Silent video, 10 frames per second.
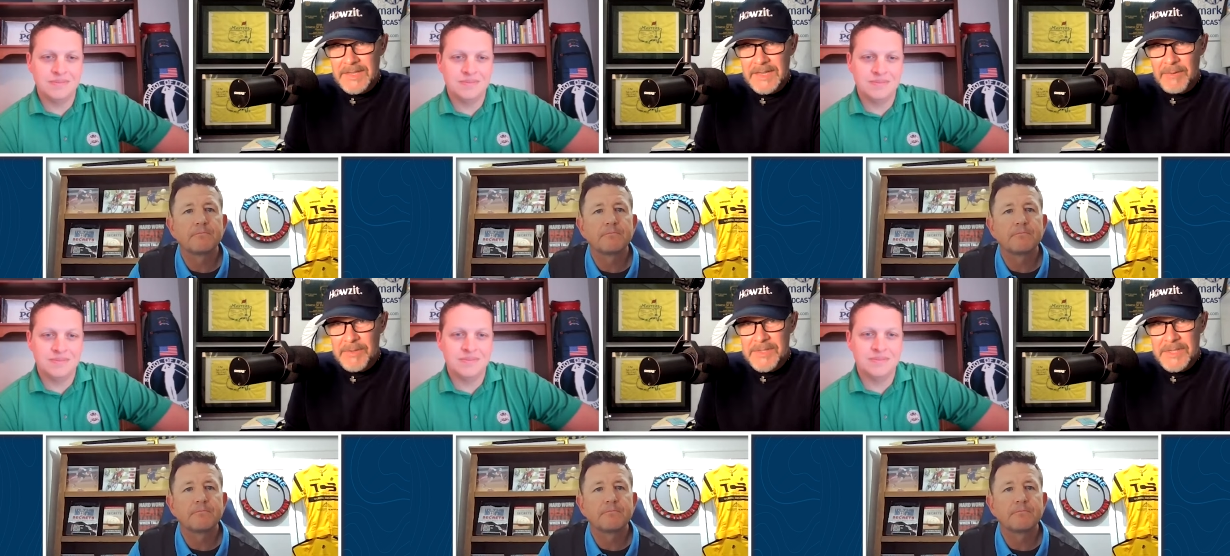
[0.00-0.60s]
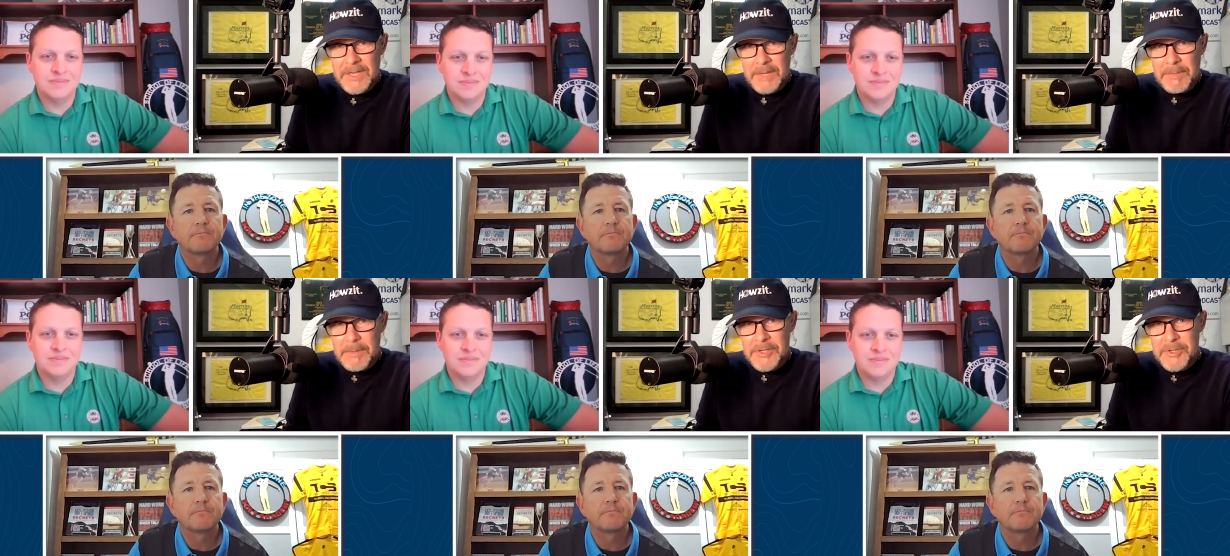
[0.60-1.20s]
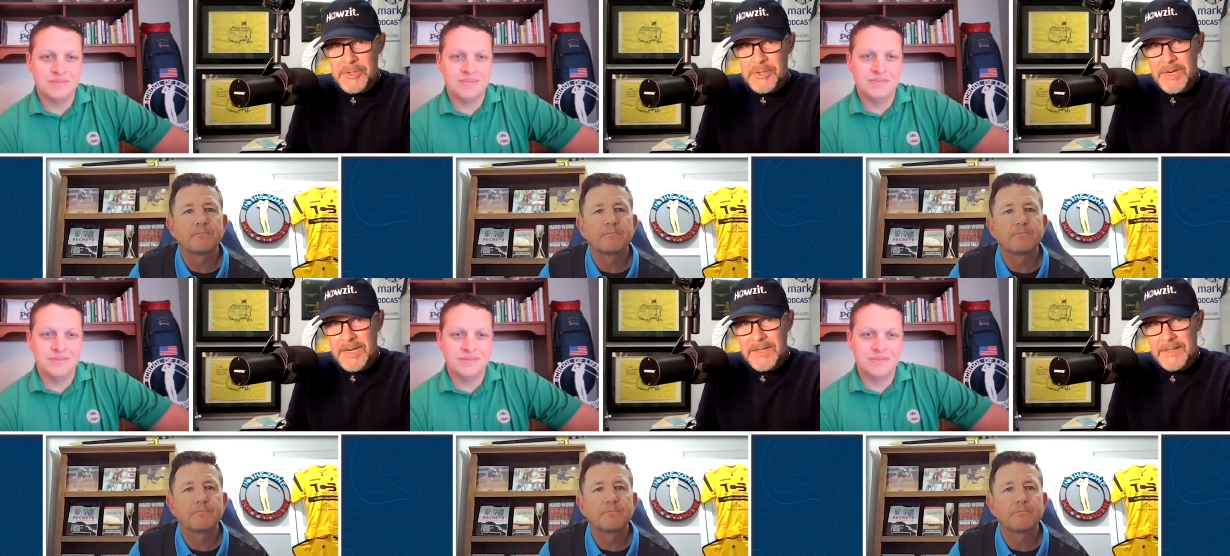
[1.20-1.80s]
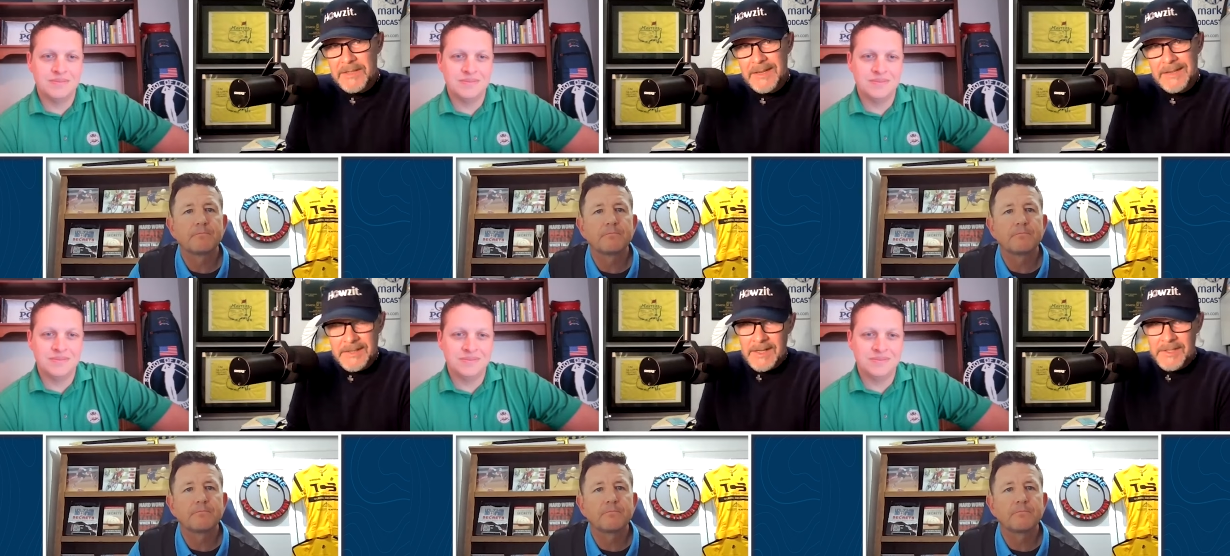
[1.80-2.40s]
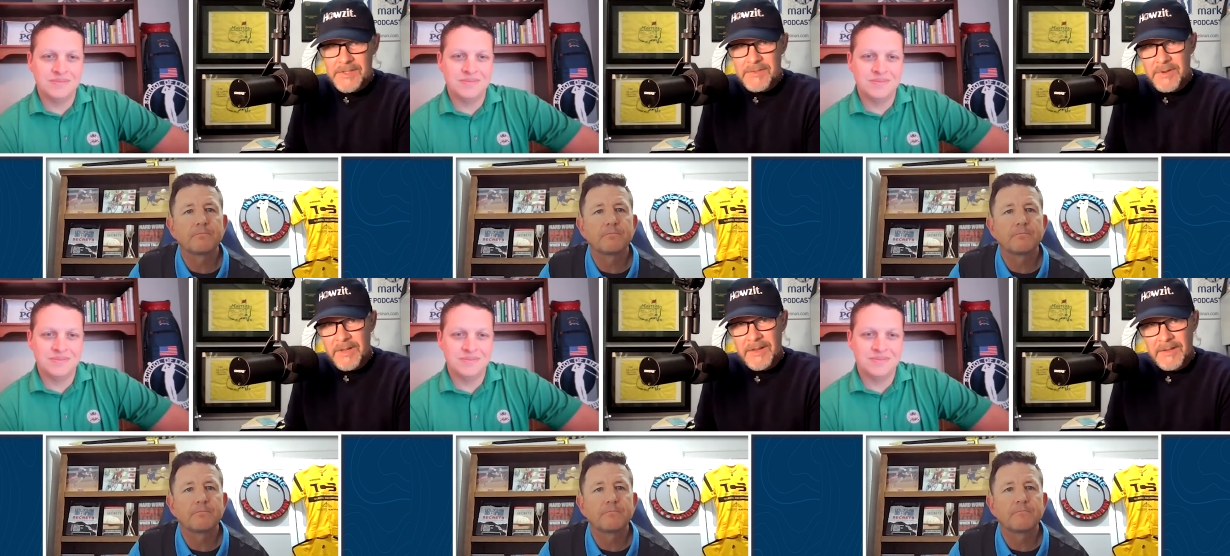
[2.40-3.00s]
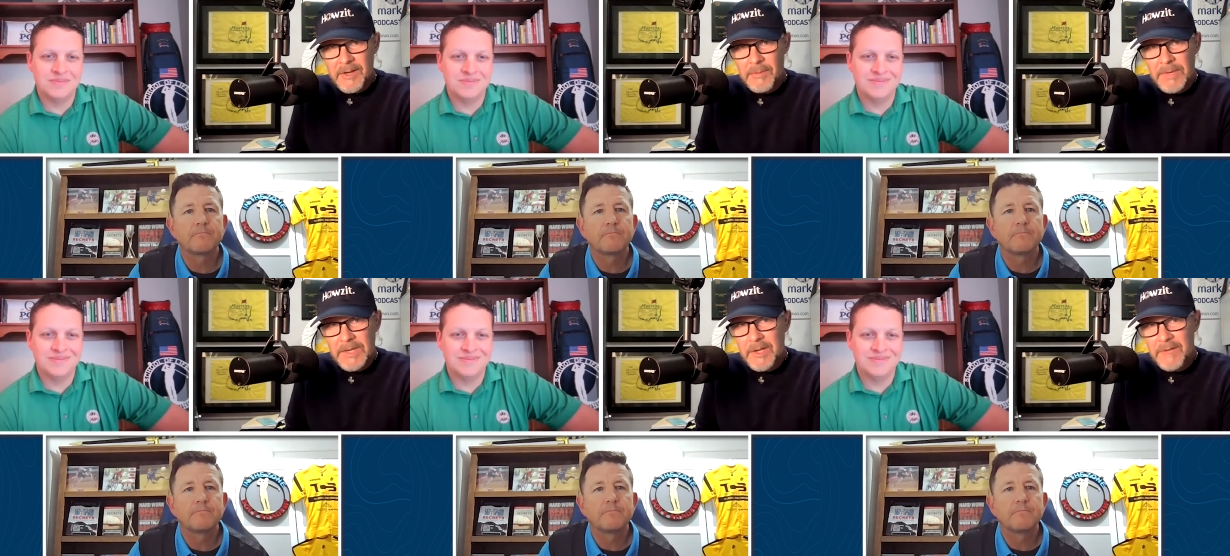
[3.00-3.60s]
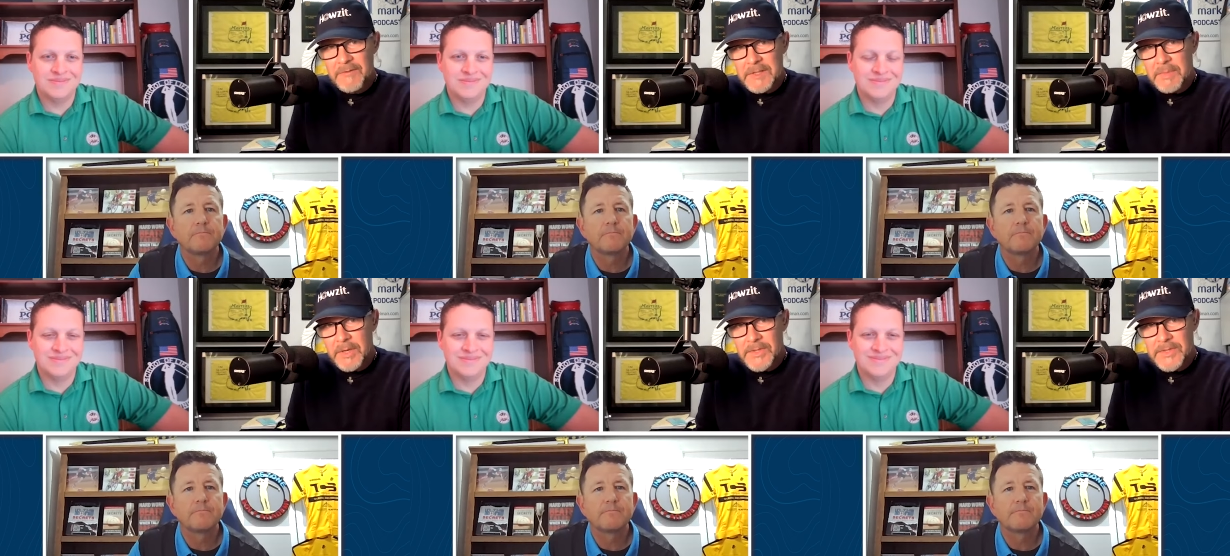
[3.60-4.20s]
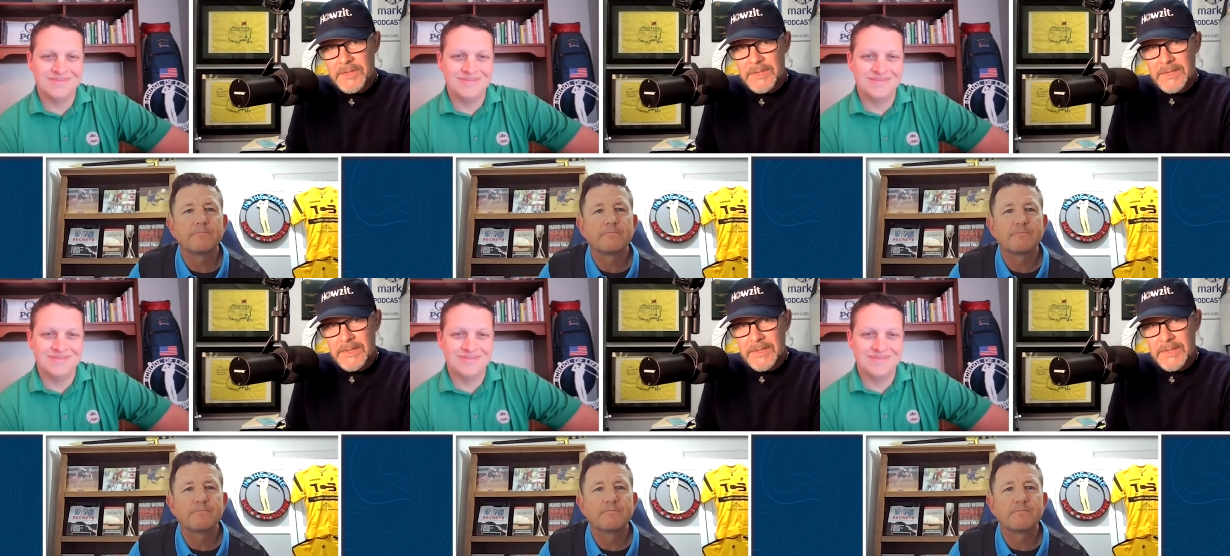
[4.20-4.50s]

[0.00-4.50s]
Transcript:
Speaker 1: Everyone's like, yeah, maybe I should try it, and then they're like, no, nah, I'd just rather go play golf or hit balls.